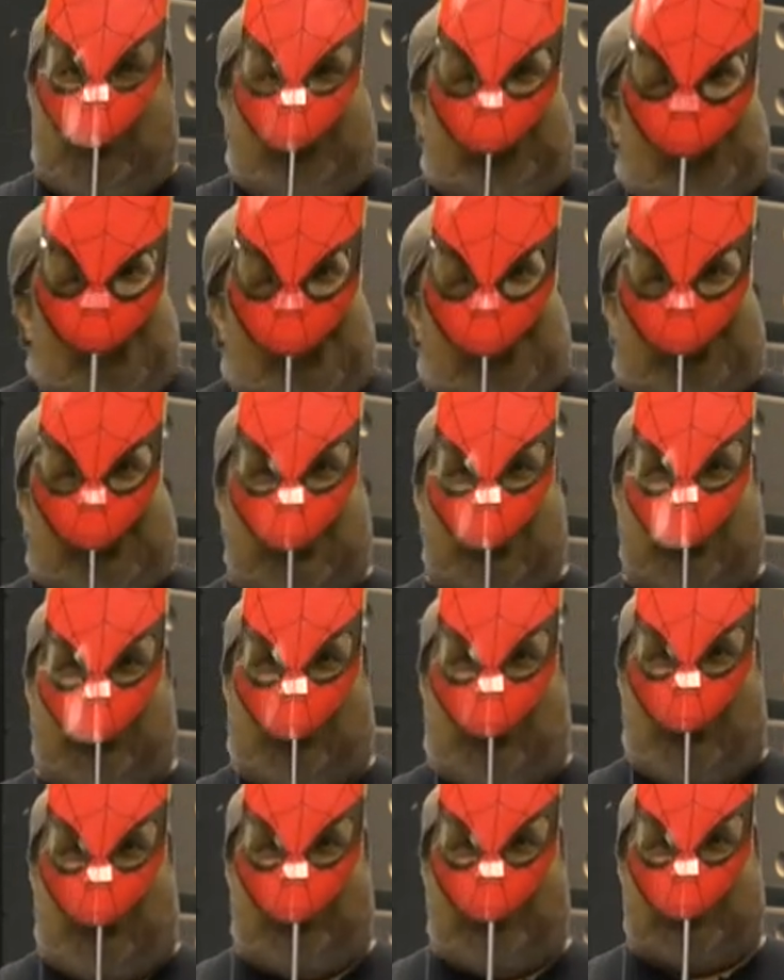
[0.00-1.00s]
Talking
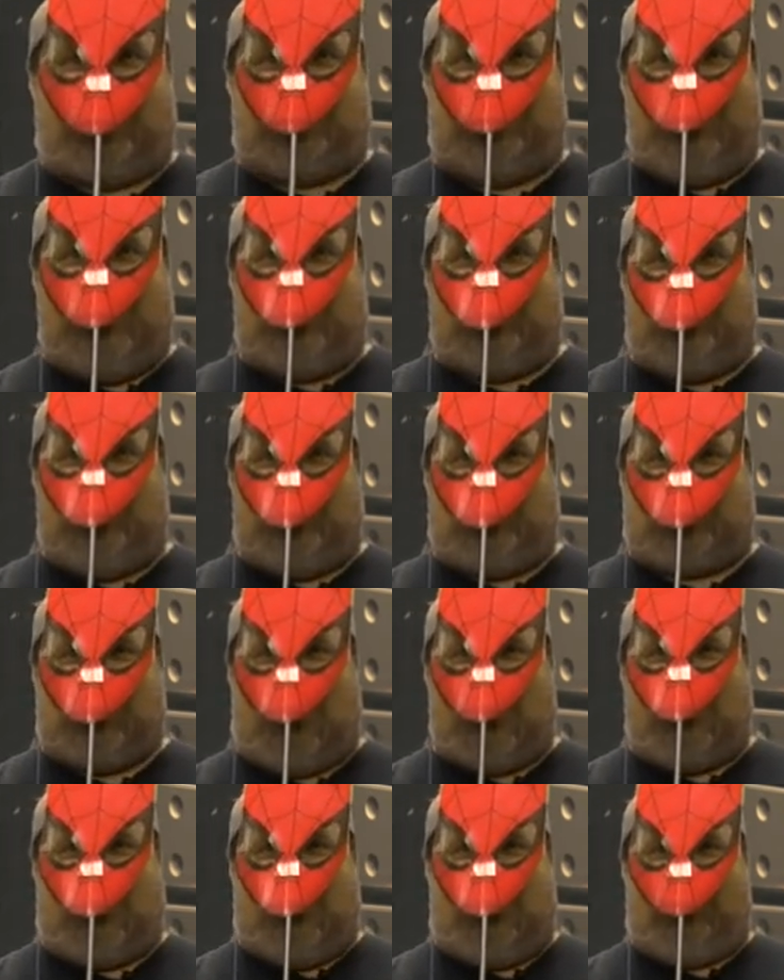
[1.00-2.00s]
comics made you a
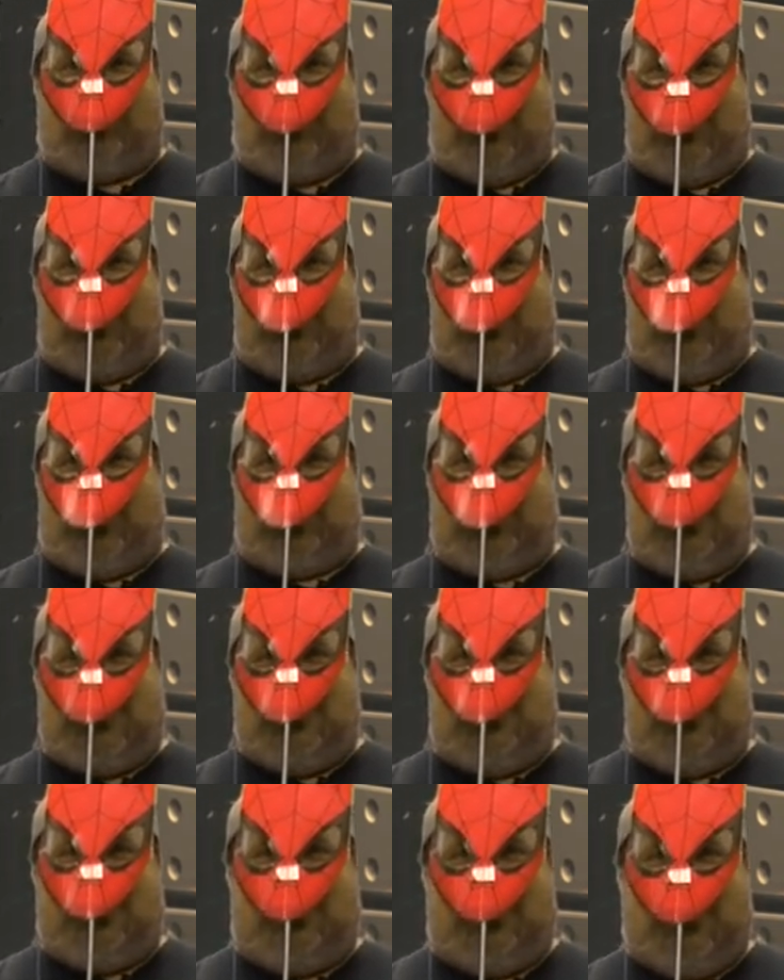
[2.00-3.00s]
target by the
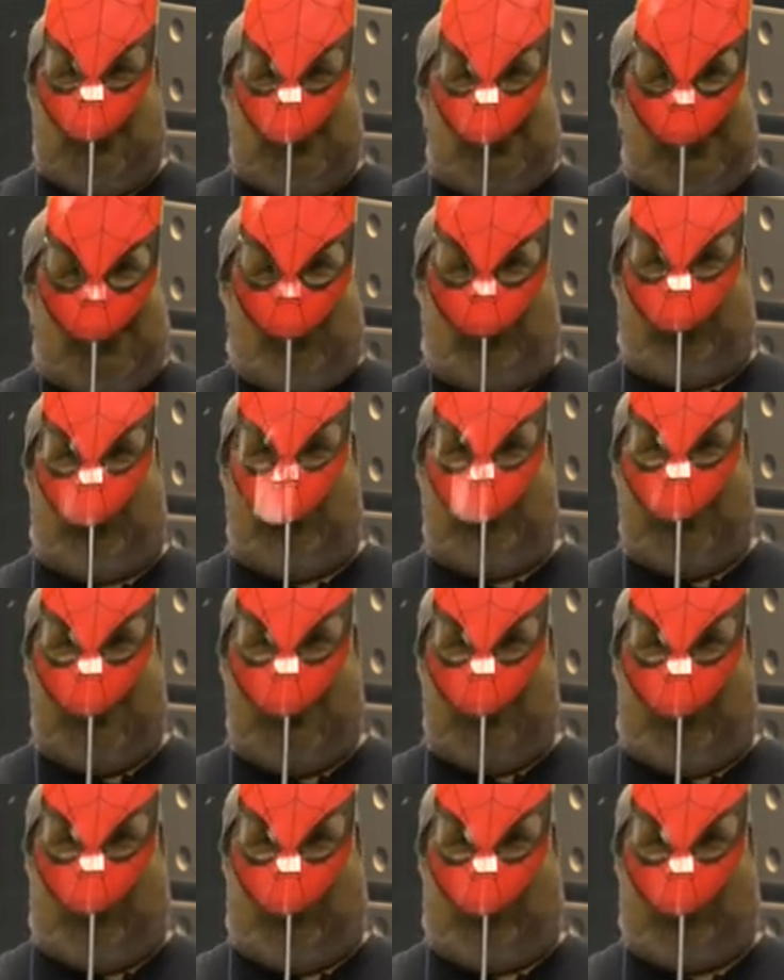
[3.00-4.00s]
elite. And alpha
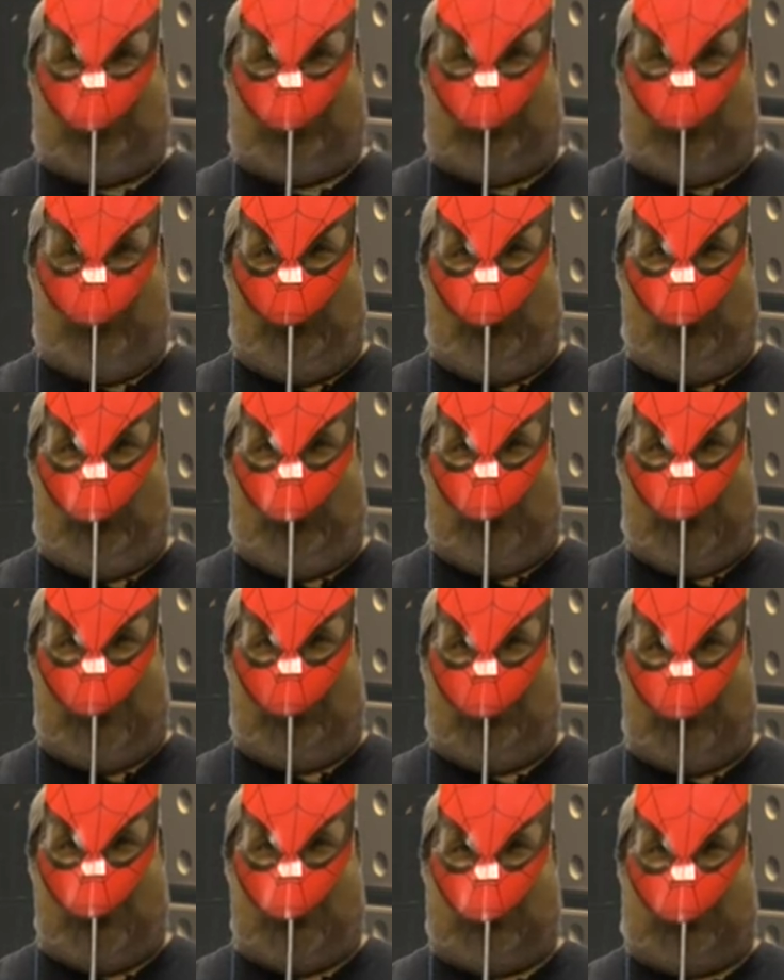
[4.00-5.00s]
males, who
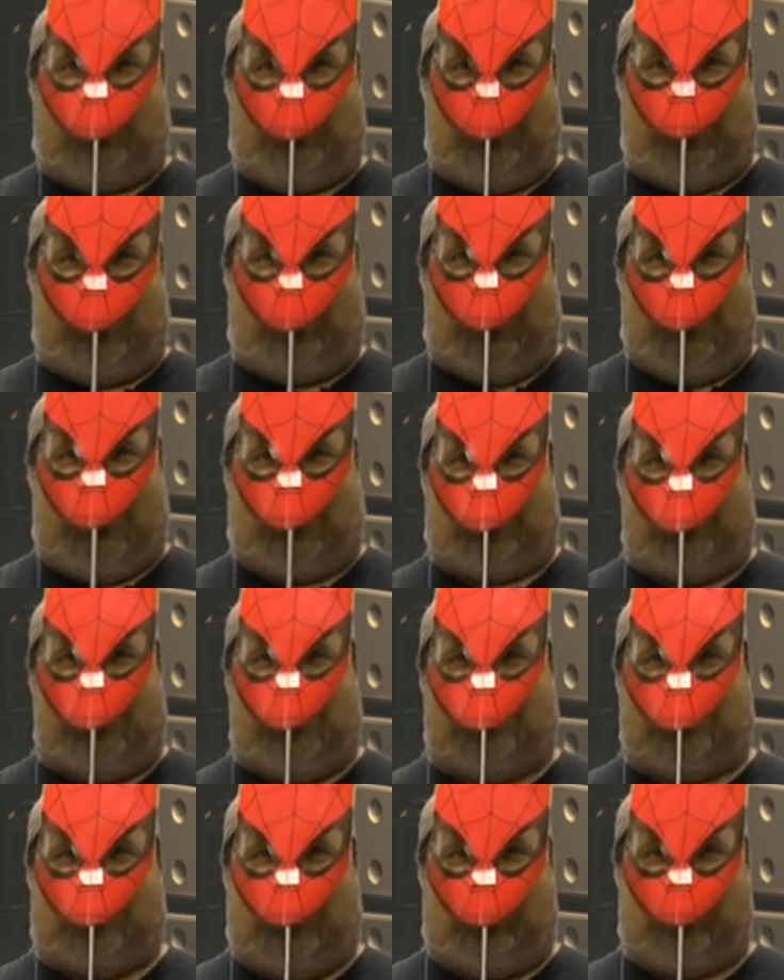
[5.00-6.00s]
ironically lack the
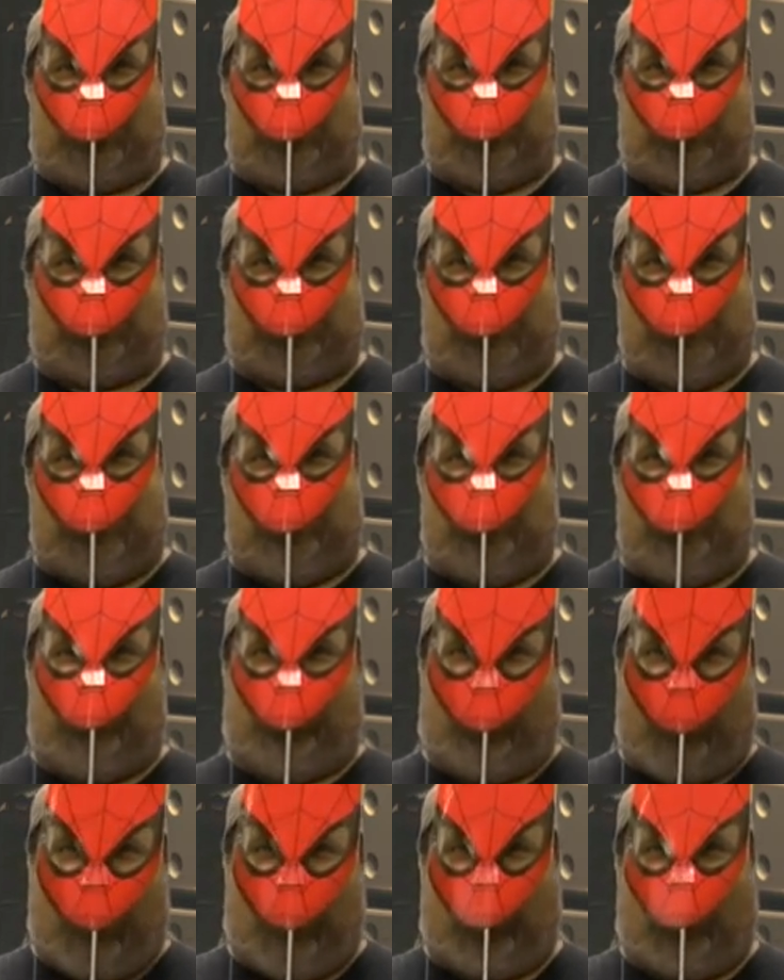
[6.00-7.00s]
intelligence to even
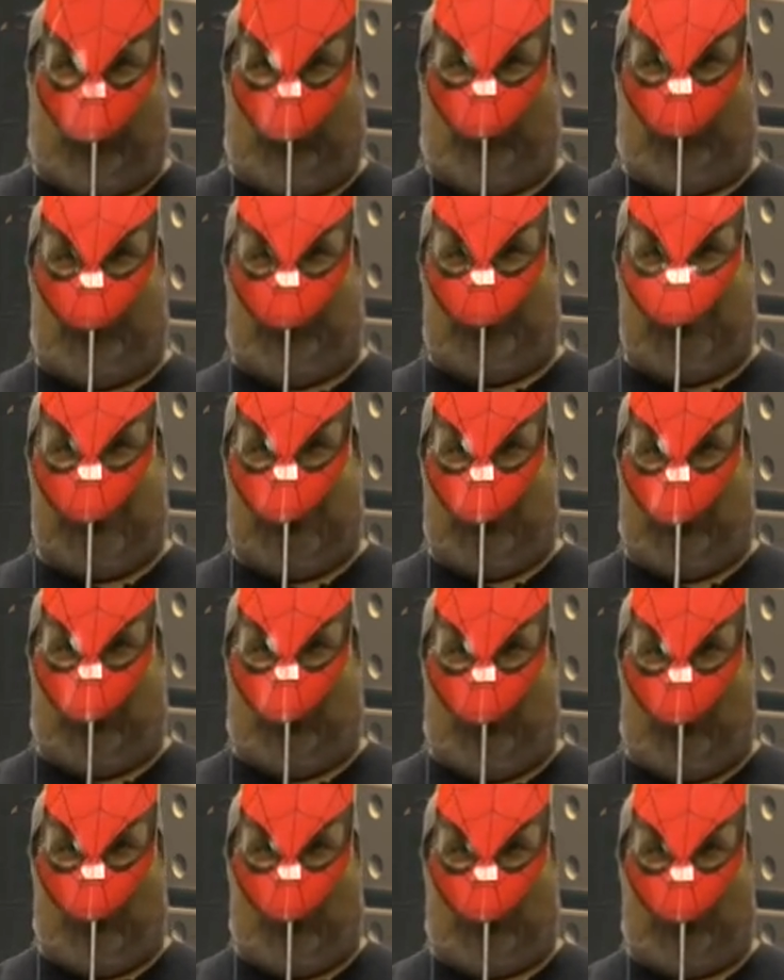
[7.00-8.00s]
follow the
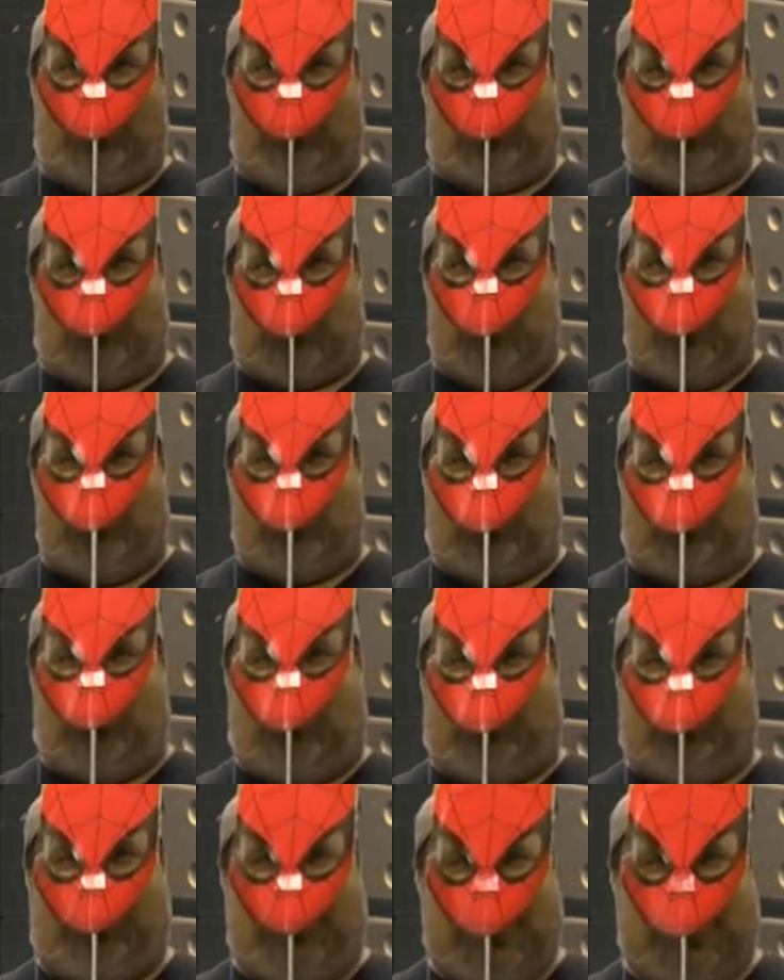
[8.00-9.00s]
panel order of a comic
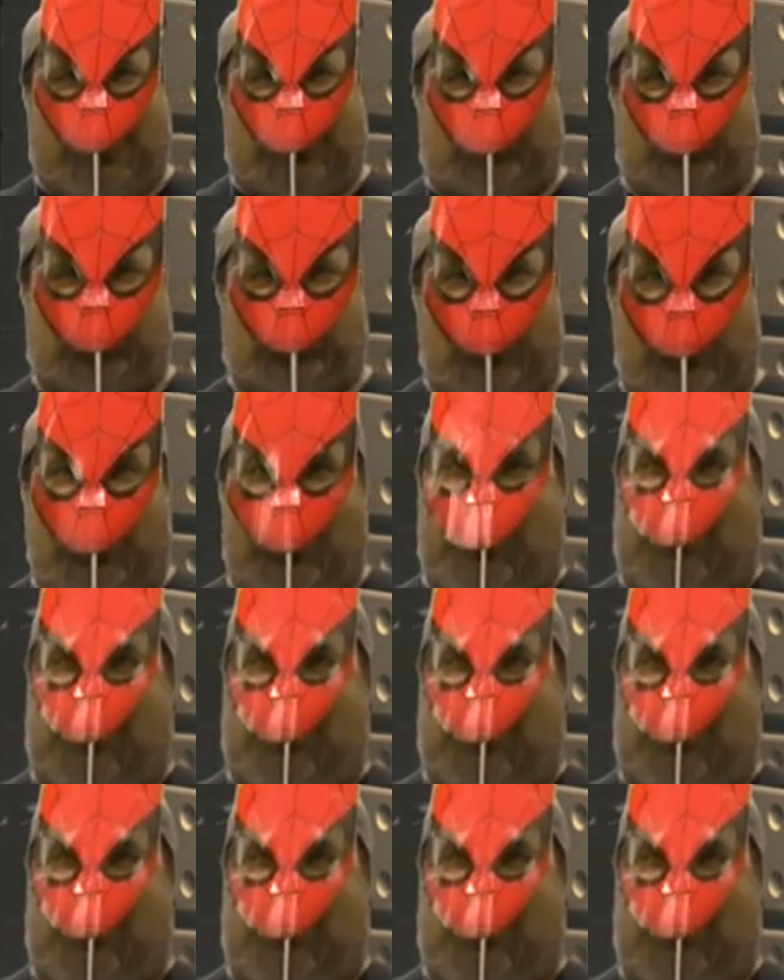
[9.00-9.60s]
book page.